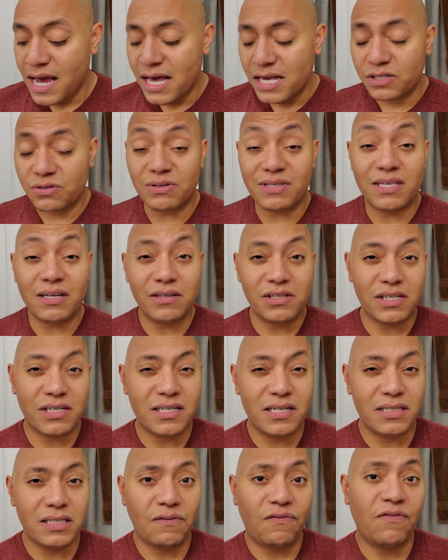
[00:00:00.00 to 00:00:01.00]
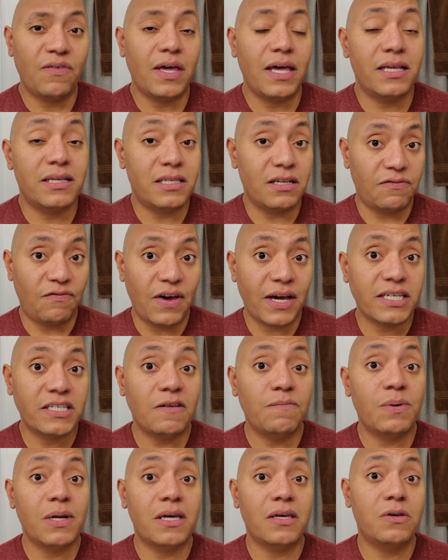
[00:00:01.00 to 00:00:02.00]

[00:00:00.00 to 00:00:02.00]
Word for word: So it's still just as effective, but it